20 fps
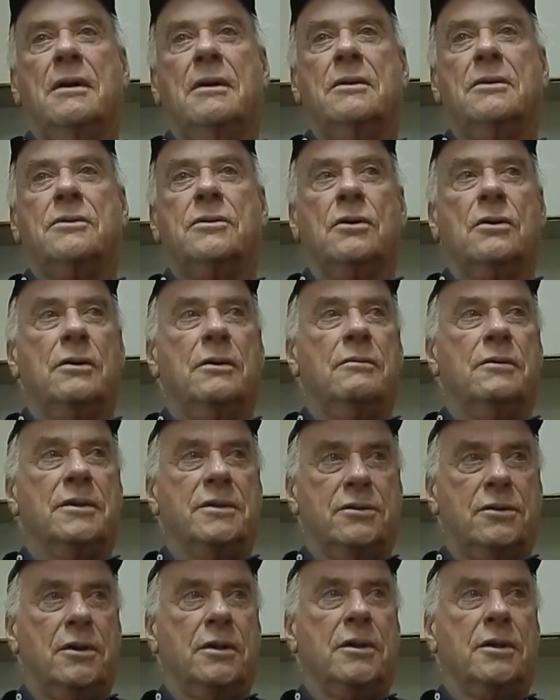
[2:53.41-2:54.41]
so
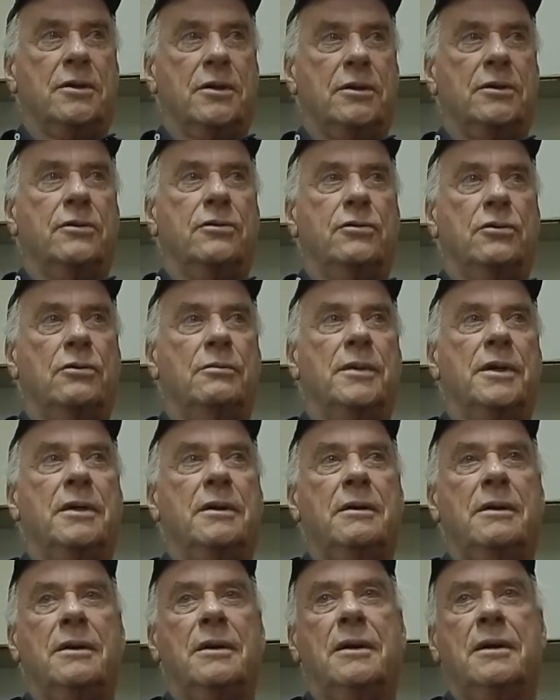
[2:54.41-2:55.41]
it took a good
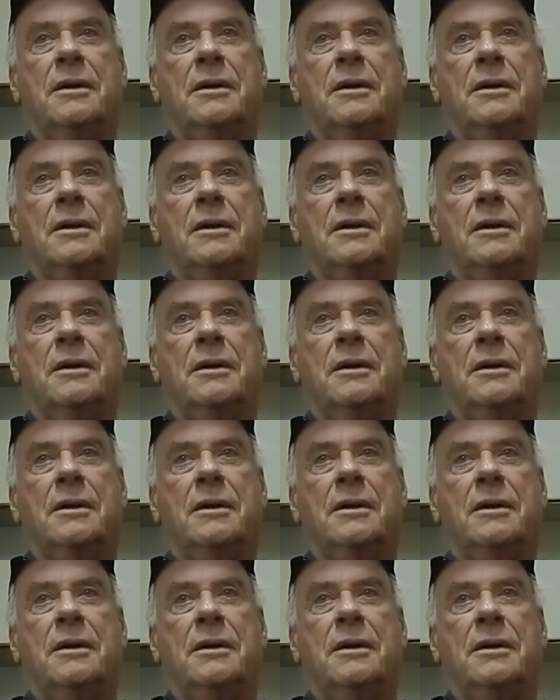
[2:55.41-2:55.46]
crewman.